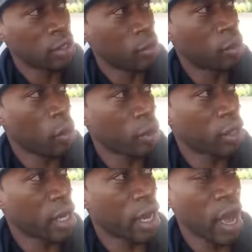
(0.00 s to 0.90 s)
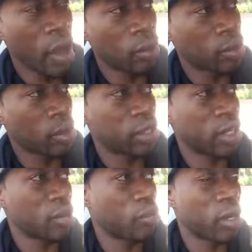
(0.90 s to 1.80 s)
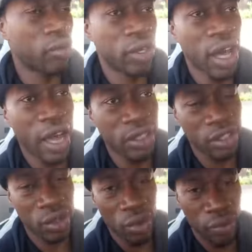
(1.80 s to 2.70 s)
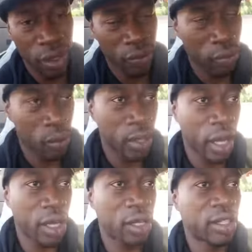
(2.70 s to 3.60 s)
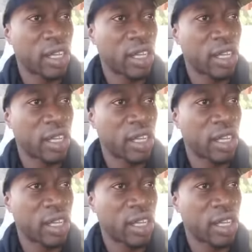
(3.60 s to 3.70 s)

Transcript: Then we working at hours where it's like we ain't gonna really access no vegan food again.